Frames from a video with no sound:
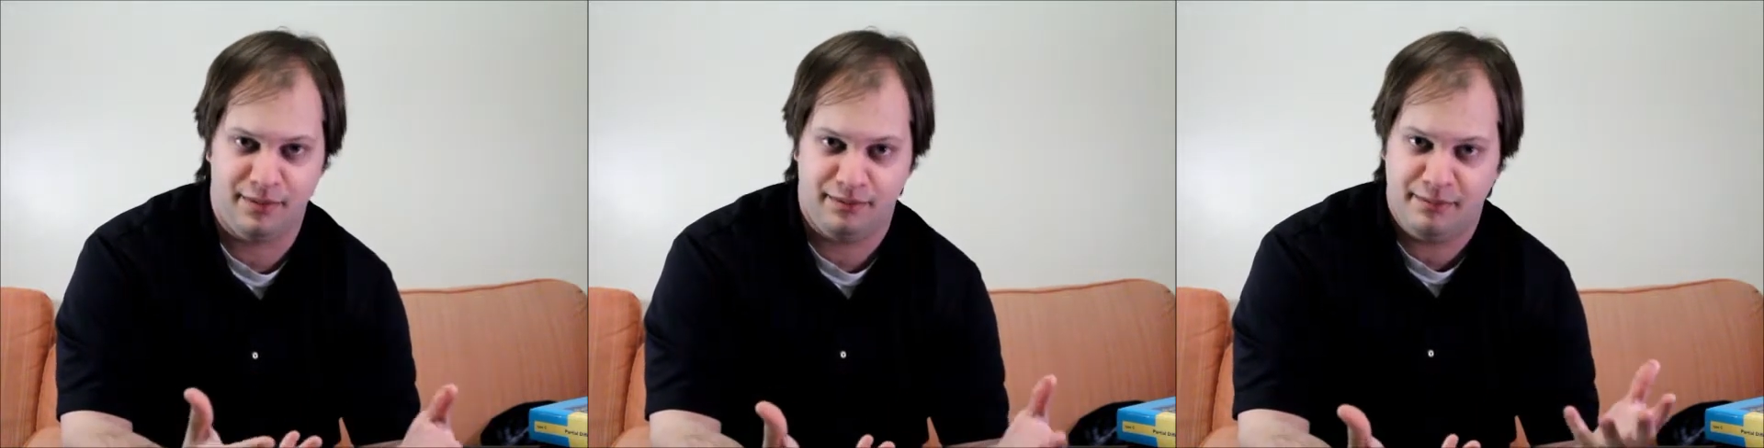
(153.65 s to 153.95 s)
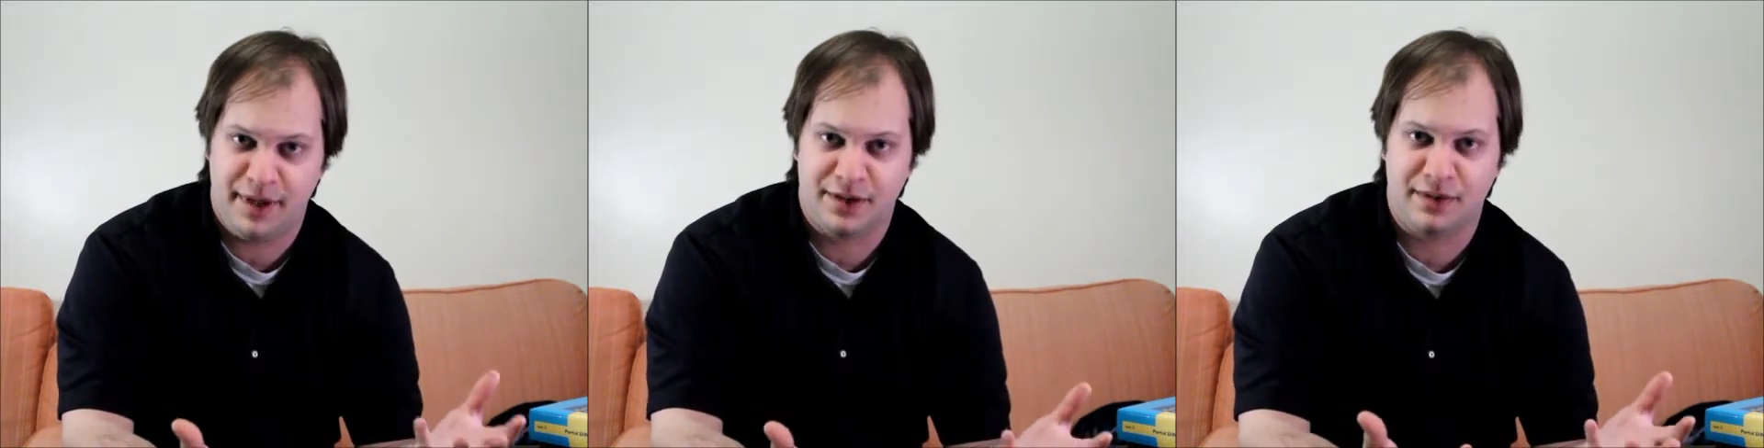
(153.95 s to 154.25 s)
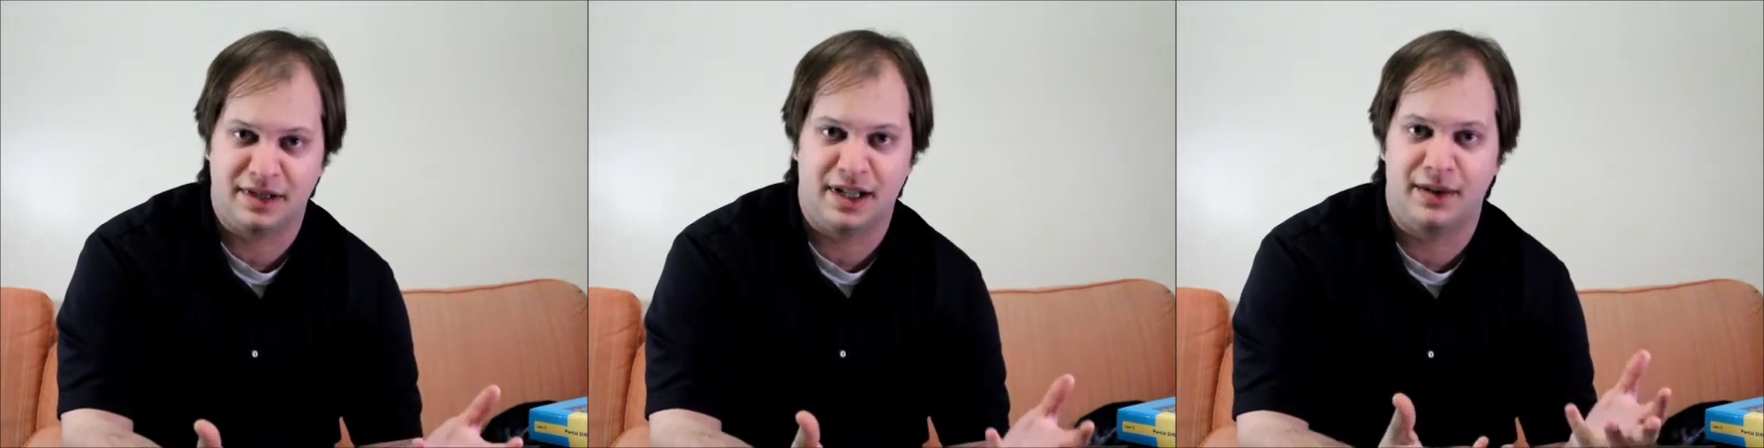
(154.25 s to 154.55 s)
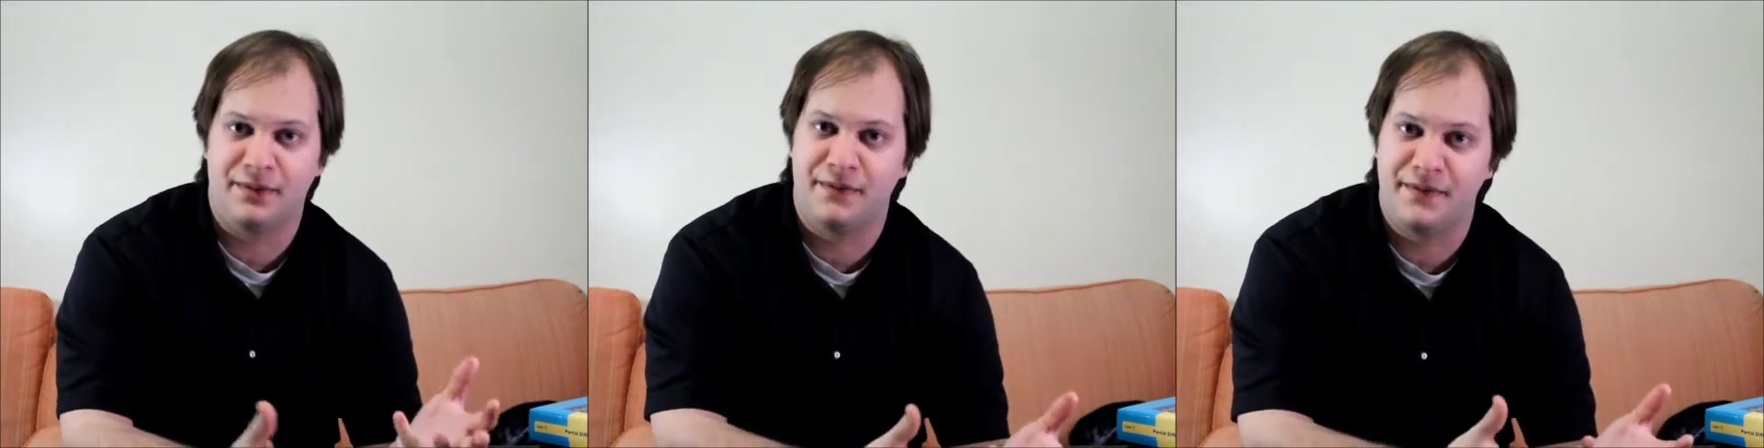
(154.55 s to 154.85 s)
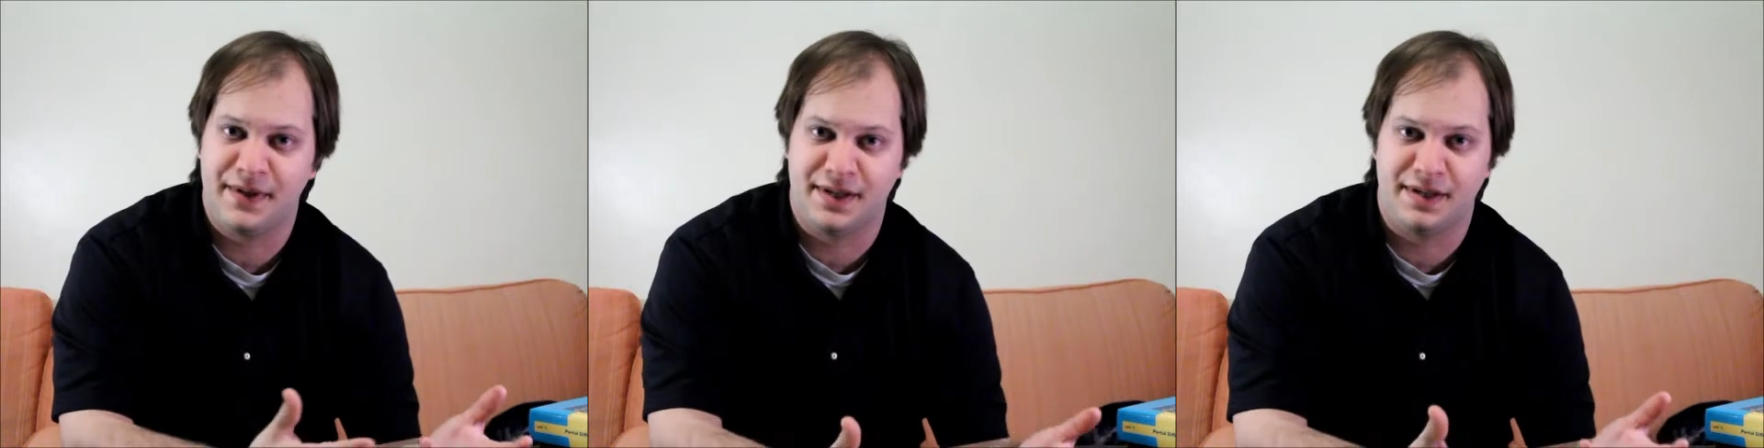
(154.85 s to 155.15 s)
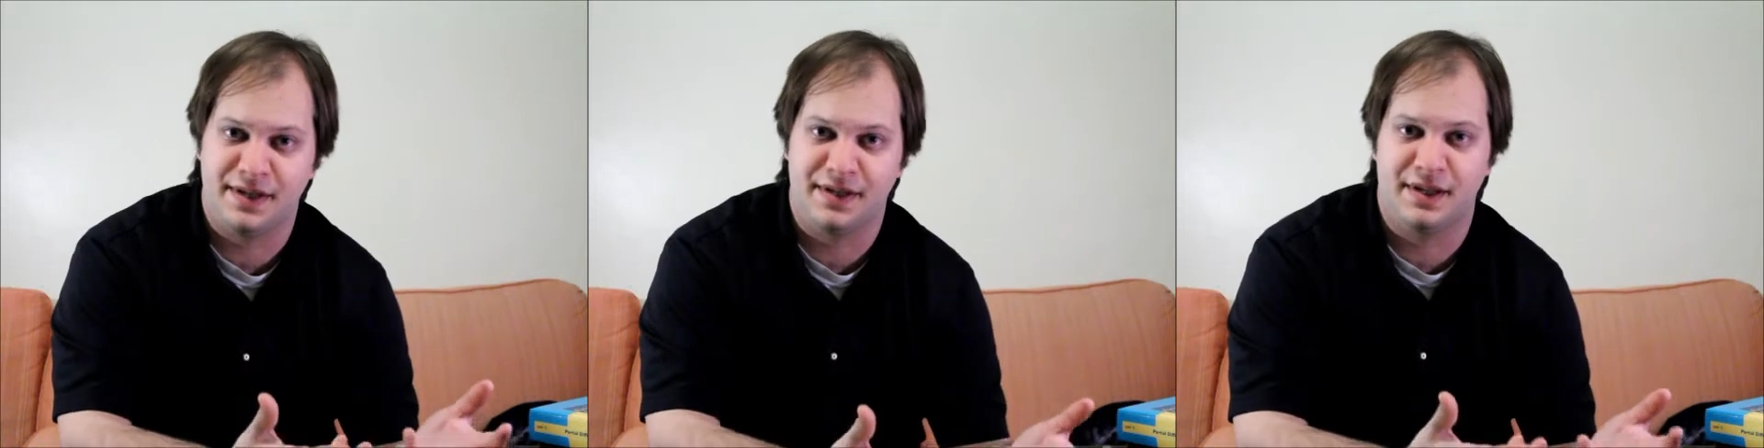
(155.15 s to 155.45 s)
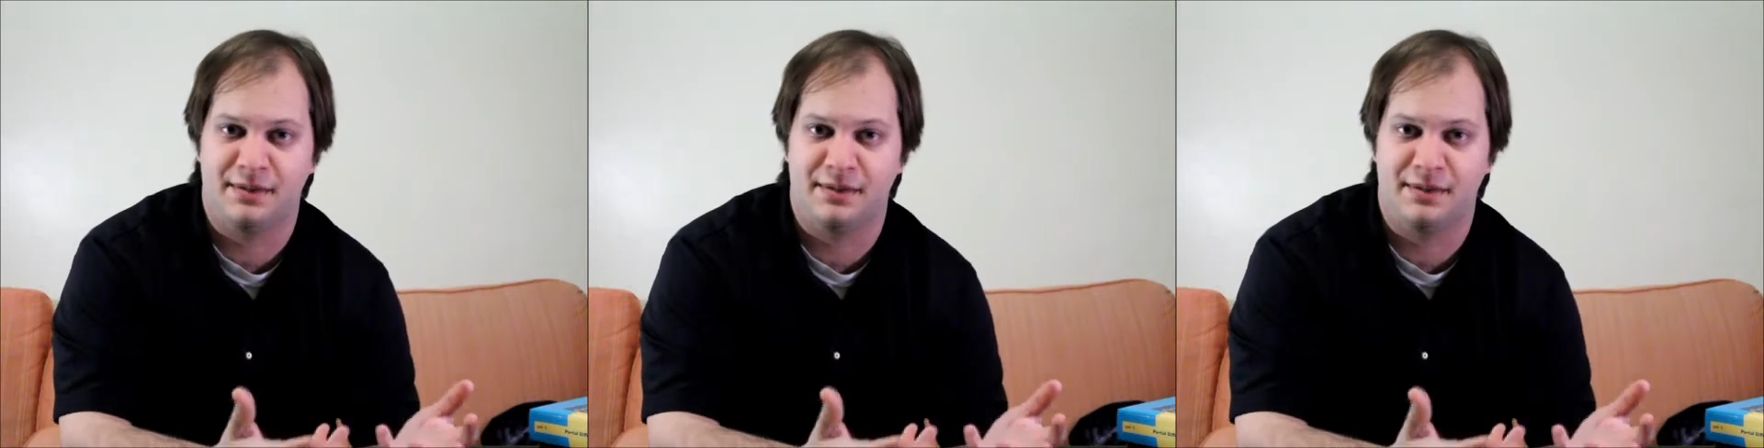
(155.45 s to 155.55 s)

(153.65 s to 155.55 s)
mixed with a lot of physicists and